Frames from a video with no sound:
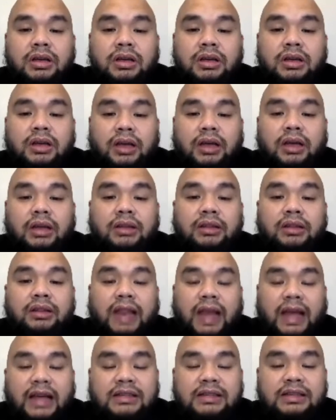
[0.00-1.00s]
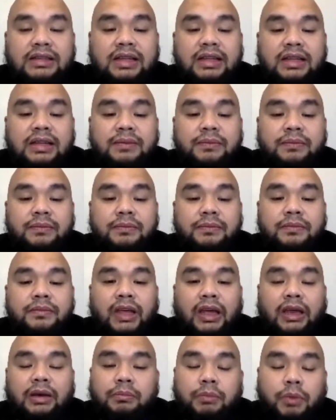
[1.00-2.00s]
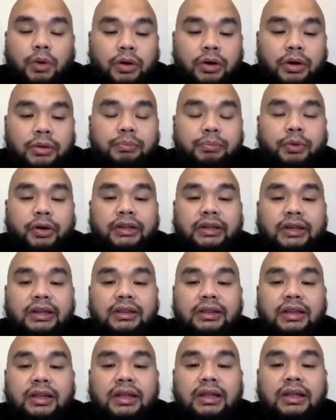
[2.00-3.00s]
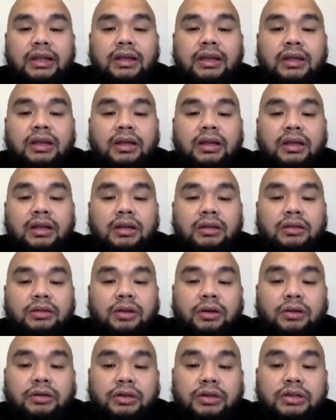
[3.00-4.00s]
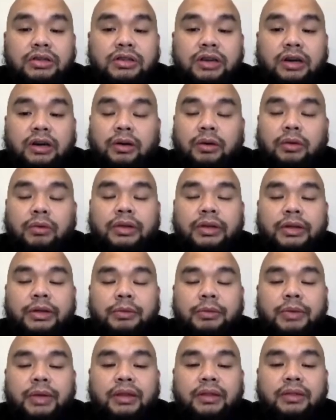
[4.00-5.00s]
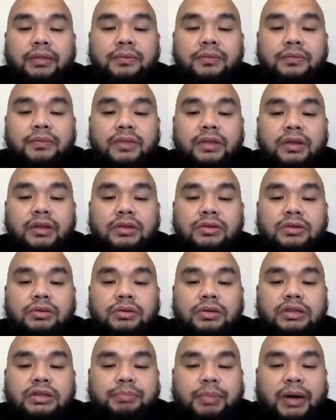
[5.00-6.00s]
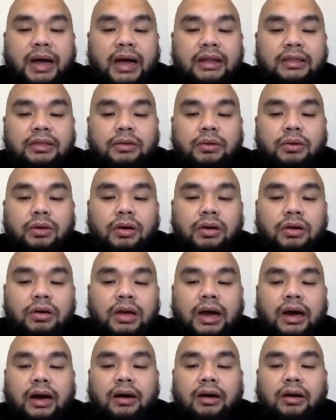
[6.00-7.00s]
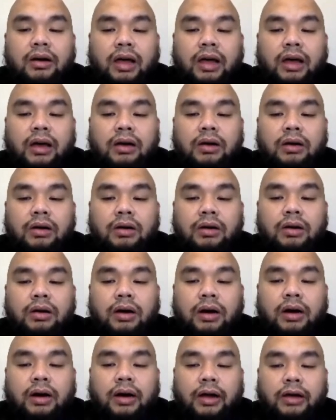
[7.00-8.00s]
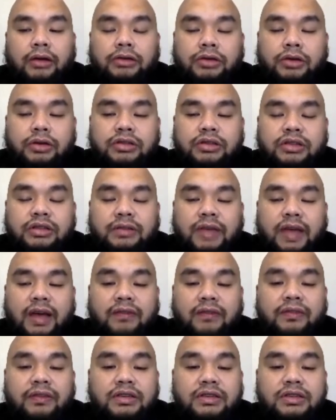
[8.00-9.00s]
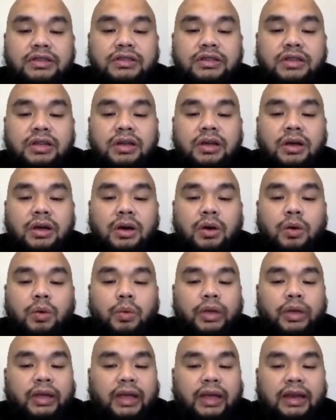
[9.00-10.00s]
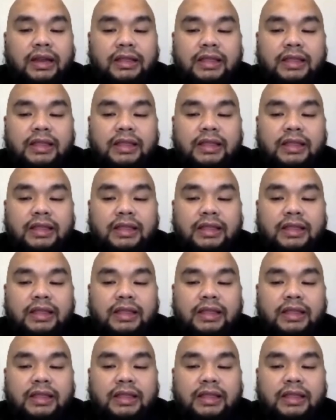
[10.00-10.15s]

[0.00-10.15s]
And lastly, and more importantly, doctors are only human. So despite all our exhaustive efforts, we cannot